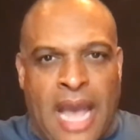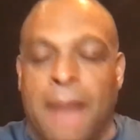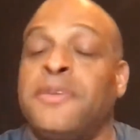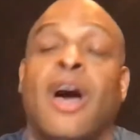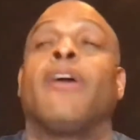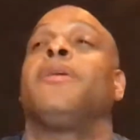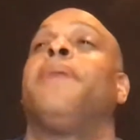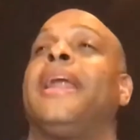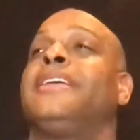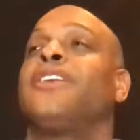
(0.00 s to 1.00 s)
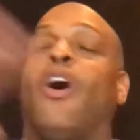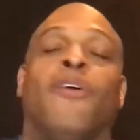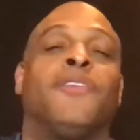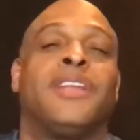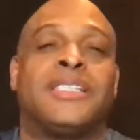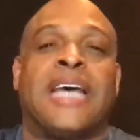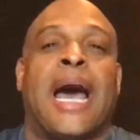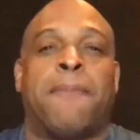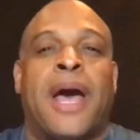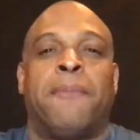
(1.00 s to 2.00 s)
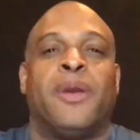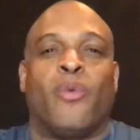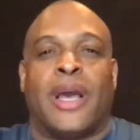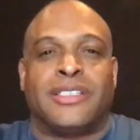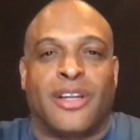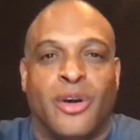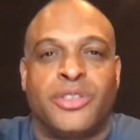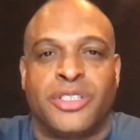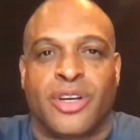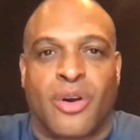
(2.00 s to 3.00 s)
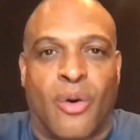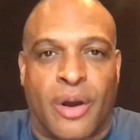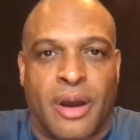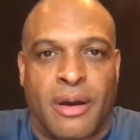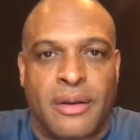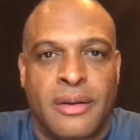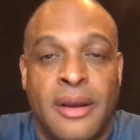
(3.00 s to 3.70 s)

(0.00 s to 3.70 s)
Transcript: I'm talking about it's over the top how many resolutions are going on.